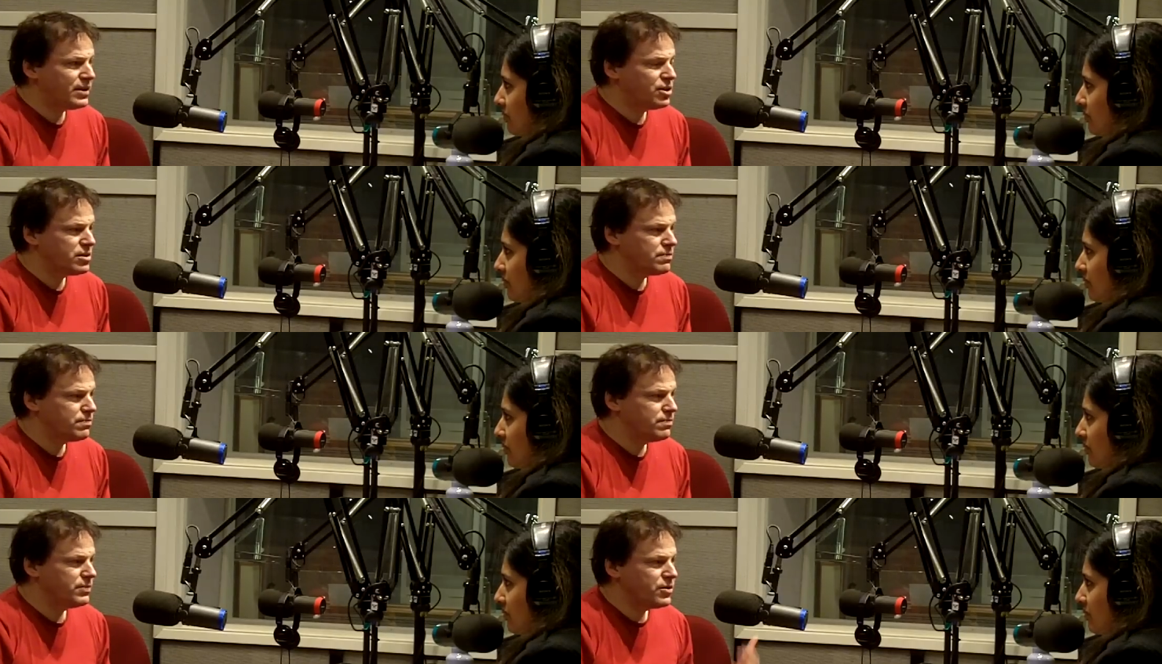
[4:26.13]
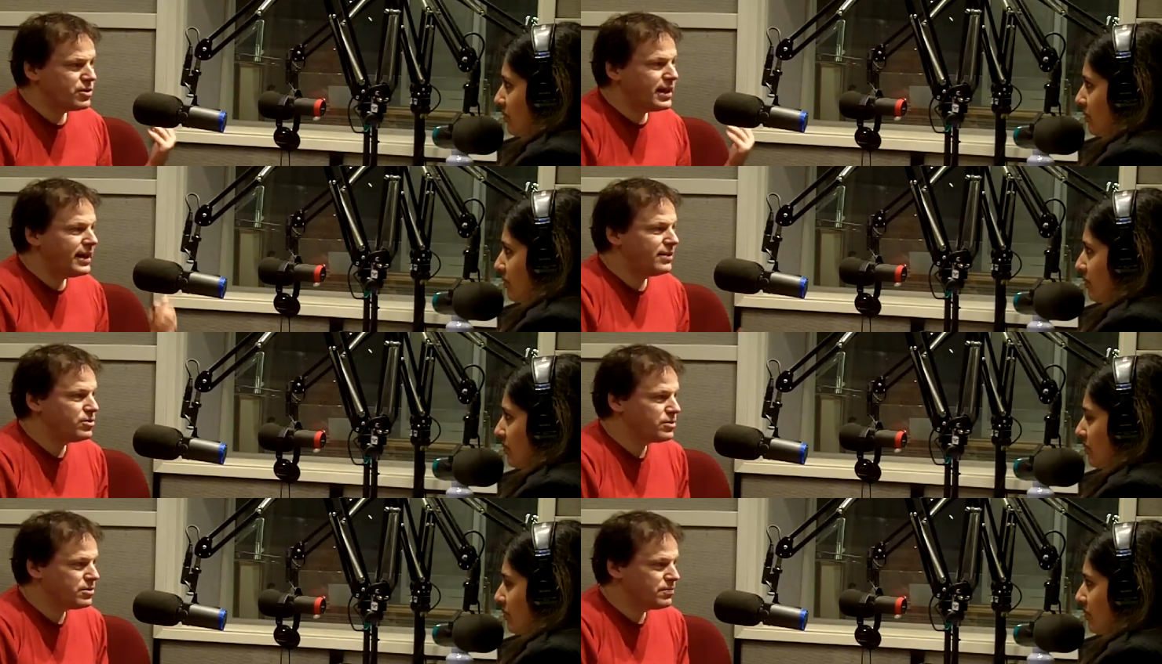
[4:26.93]
Speaker 1: Just the other day, I
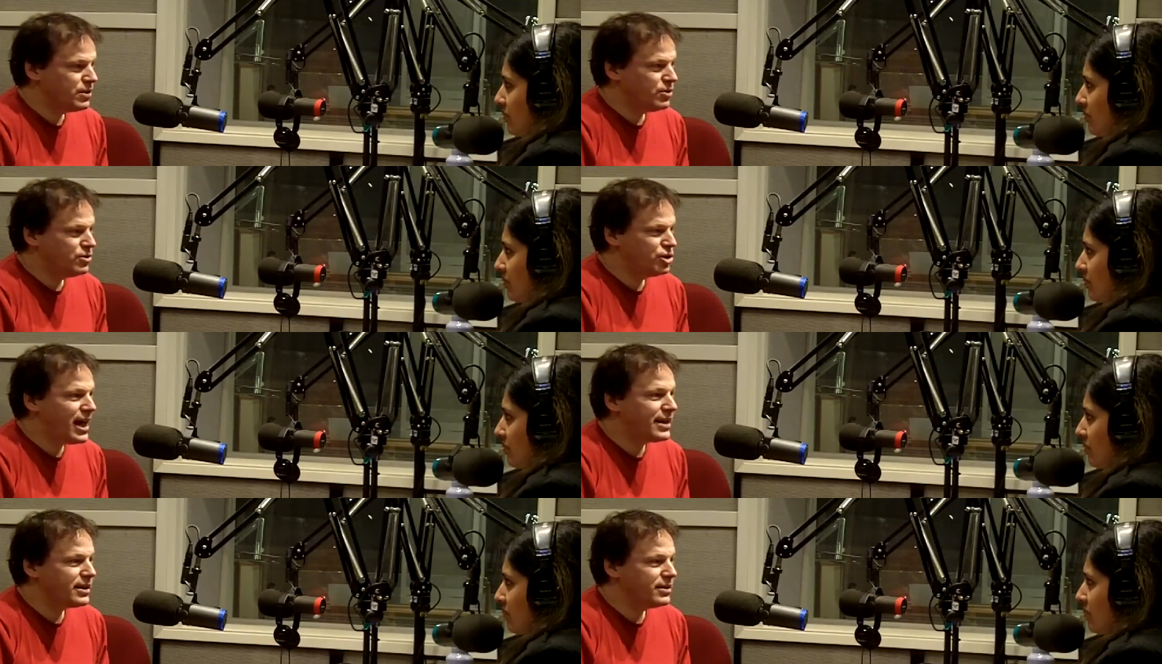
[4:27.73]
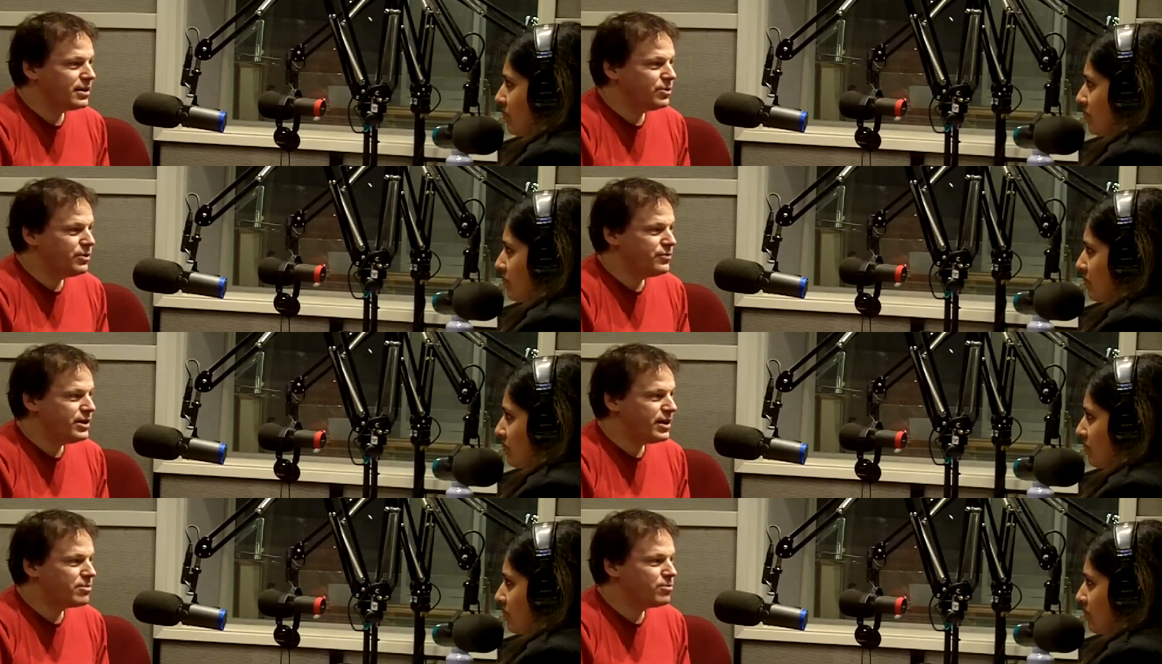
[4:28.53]
was, chatting with
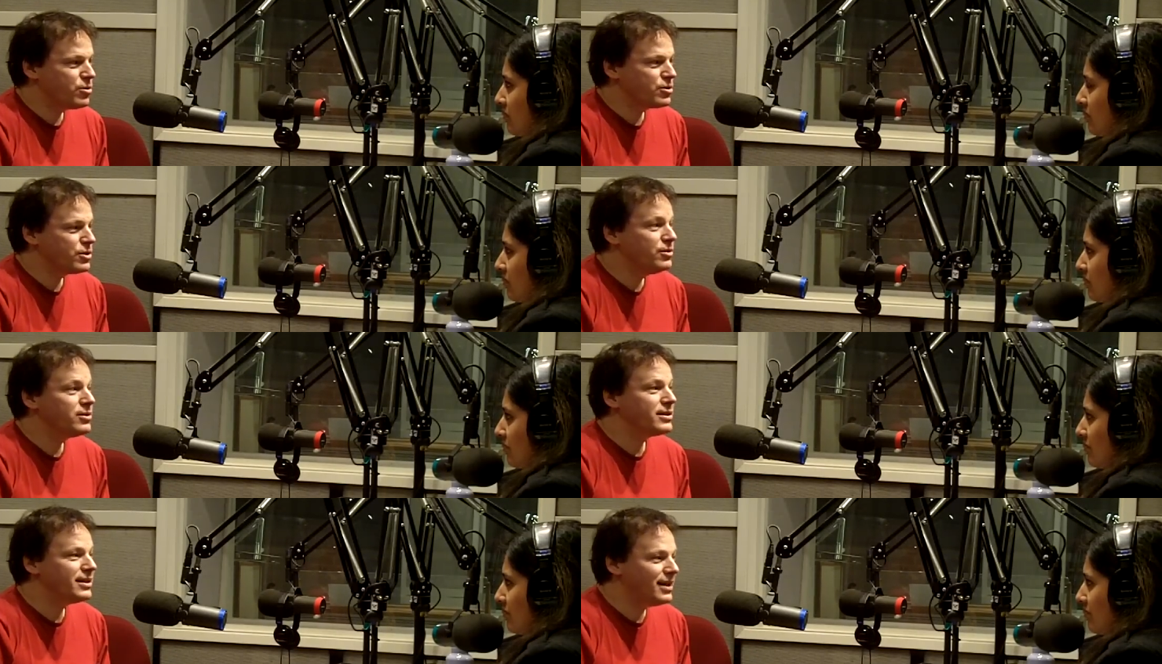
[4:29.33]
the airport security